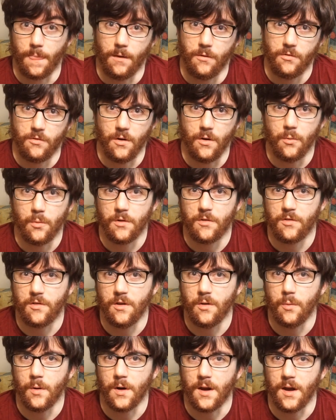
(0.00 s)
So we're
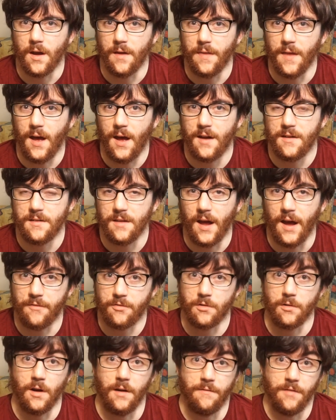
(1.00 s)
still working on that.
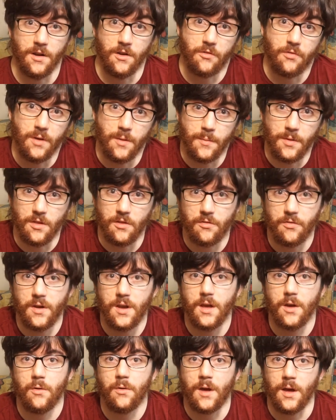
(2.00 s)
After I finish filming this
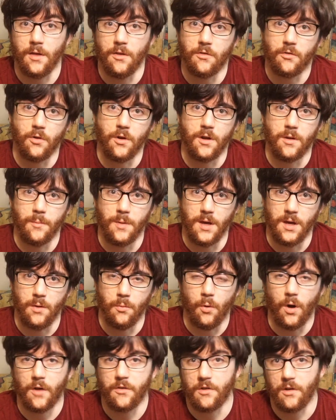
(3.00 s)
video, Kayla's going to be
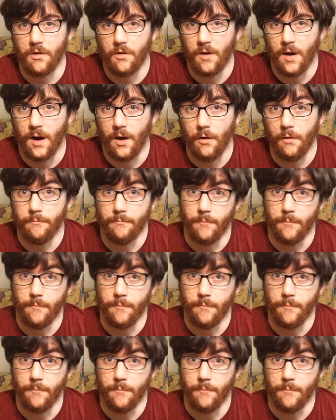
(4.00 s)
washing her hair